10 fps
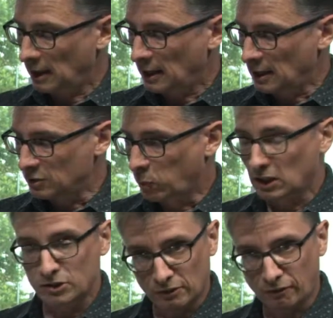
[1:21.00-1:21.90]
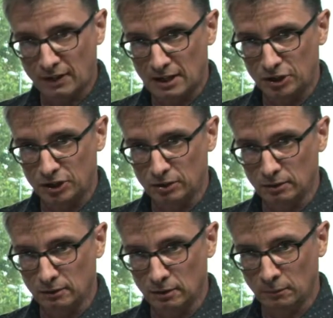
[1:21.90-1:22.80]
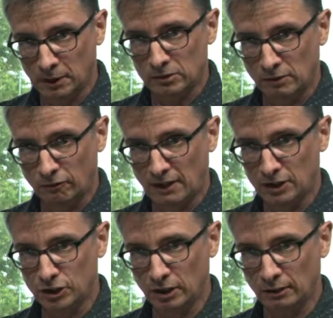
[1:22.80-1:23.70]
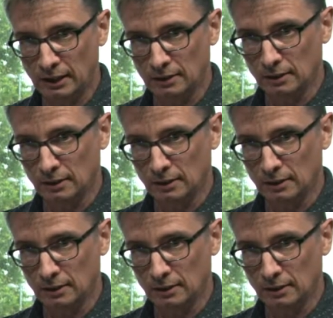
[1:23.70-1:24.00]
As well as the built-in flash unit,